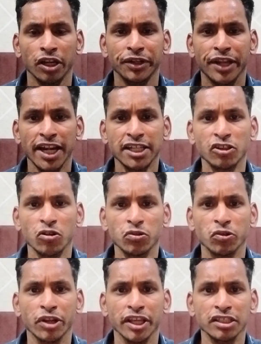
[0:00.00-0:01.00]
That's all
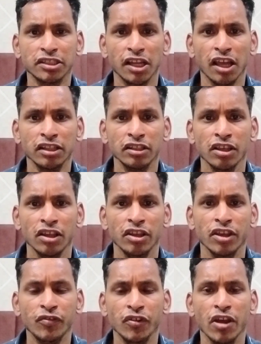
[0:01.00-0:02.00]
today's class.
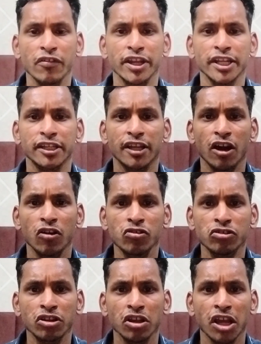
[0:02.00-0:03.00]
If you have any
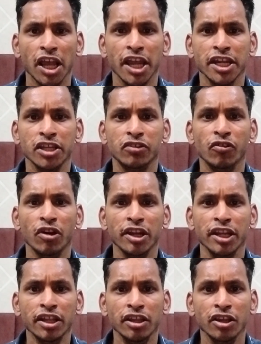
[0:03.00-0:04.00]
doubt, any
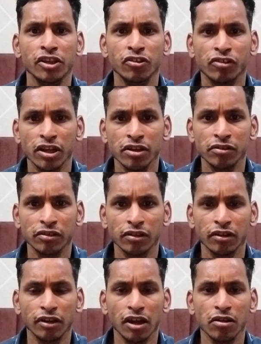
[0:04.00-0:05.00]
query, you can
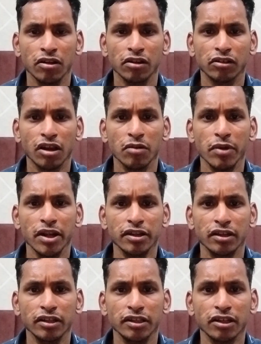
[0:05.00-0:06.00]

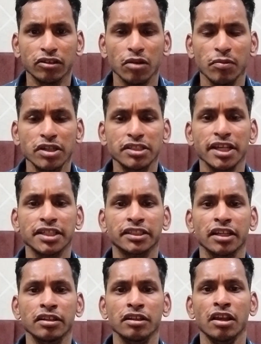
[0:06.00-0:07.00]
comment in the comment
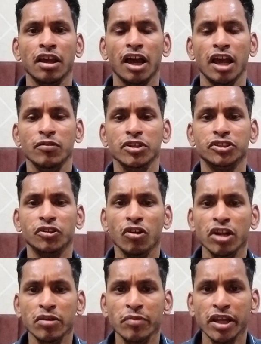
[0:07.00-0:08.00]
section. I will
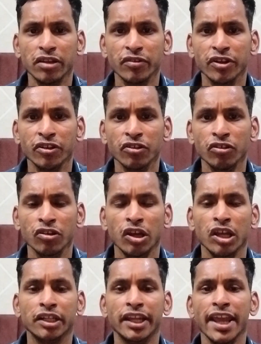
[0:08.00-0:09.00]
surely make video.
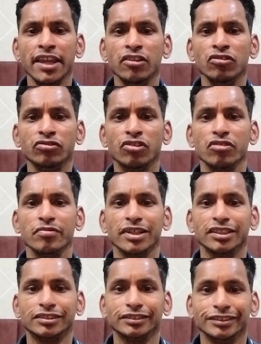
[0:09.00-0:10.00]
Thank you so
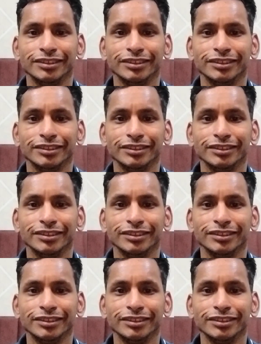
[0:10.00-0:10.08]
much.